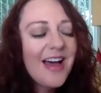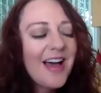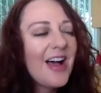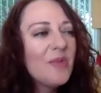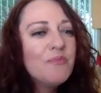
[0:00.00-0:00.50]

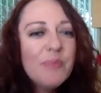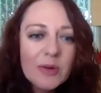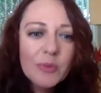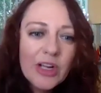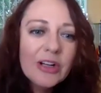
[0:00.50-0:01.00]
But
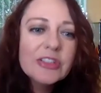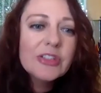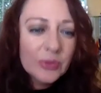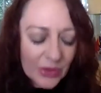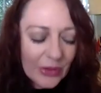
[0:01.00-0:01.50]
we
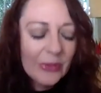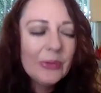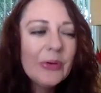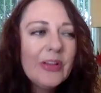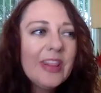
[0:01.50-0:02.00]
also
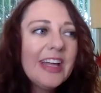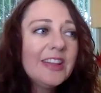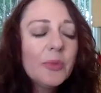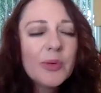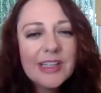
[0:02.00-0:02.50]
know that
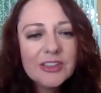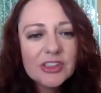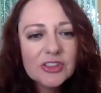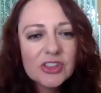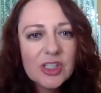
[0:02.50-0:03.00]
the
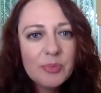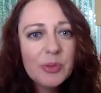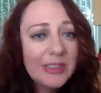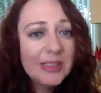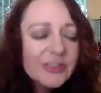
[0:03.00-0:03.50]
relationship
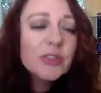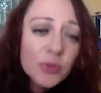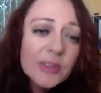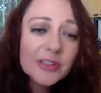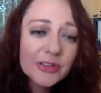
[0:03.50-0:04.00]
is
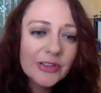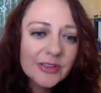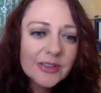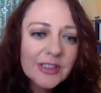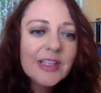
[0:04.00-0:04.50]
critical.
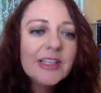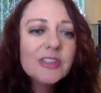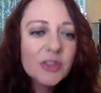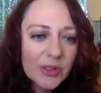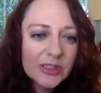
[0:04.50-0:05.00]
It's
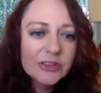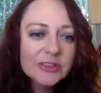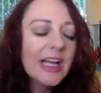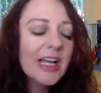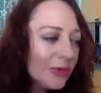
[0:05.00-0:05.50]
critical
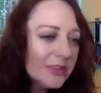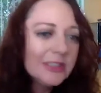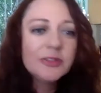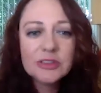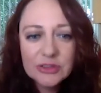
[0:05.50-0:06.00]
not only
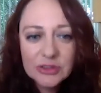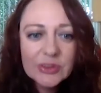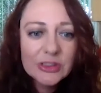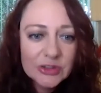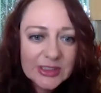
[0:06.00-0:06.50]
for the two
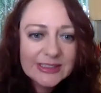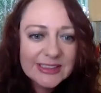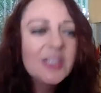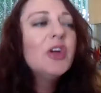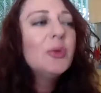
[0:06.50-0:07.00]
countries,
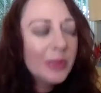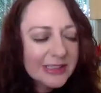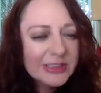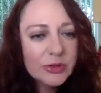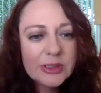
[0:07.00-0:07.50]
but
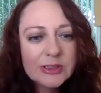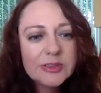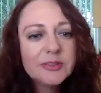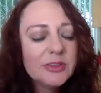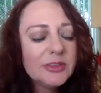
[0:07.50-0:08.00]
it's critical
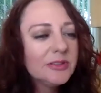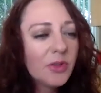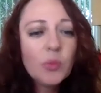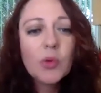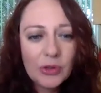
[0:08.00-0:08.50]
for the
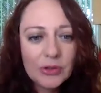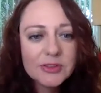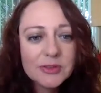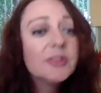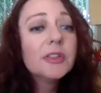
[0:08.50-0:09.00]
world,
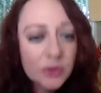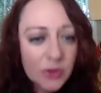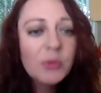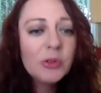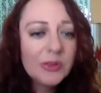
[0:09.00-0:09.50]
for the
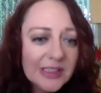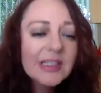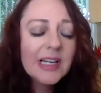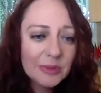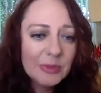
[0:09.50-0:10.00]
global
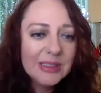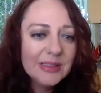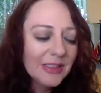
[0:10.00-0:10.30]
economy.